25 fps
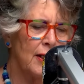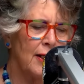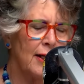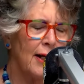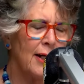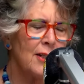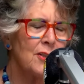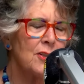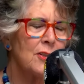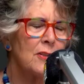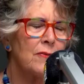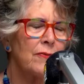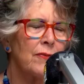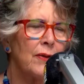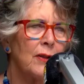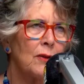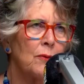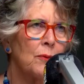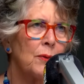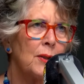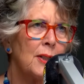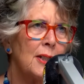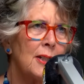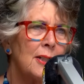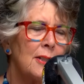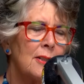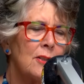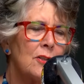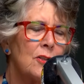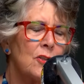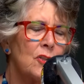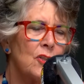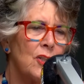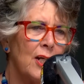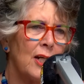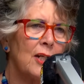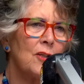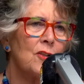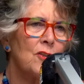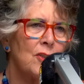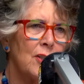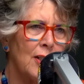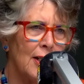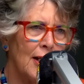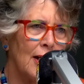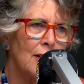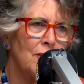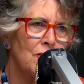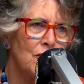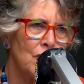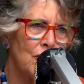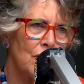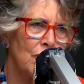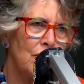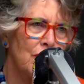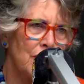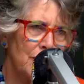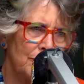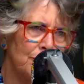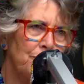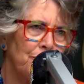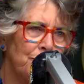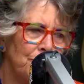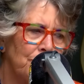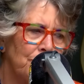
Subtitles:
and I just felt we needed to change the culture. And